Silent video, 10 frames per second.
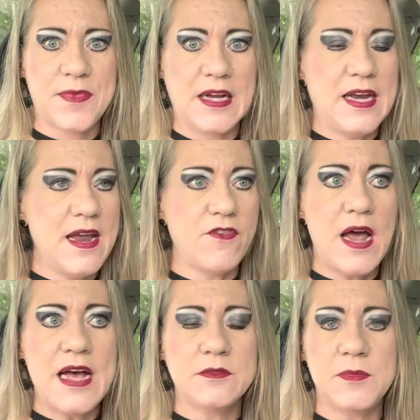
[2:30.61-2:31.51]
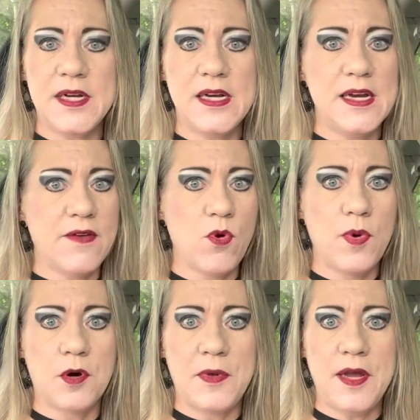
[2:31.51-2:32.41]
It never has been, never
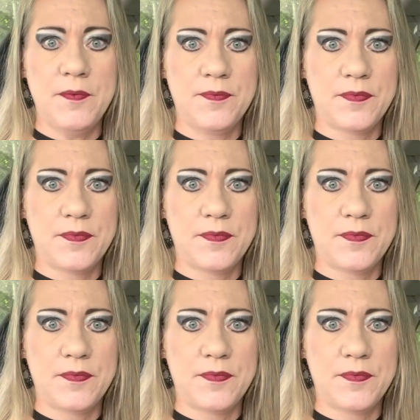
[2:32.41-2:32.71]
will be.